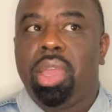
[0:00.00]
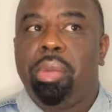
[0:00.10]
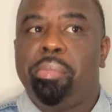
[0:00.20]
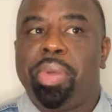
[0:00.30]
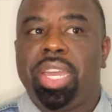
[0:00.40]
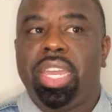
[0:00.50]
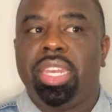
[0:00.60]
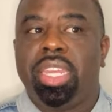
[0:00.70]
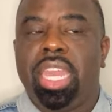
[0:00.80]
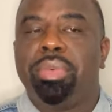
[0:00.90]

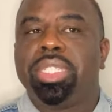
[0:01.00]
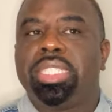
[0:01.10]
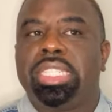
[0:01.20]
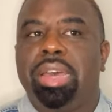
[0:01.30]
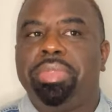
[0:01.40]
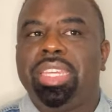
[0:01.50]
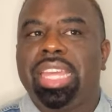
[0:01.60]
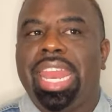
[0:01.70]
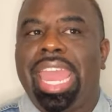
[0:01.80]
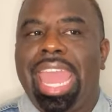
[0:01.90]
but it was something
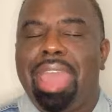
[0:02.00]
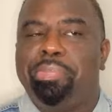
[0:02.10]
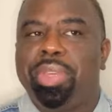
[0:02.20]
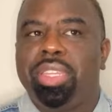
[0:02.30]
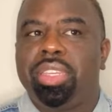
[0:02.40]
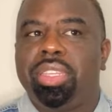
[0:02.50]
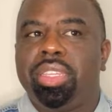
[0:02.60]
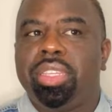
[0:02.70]
that happened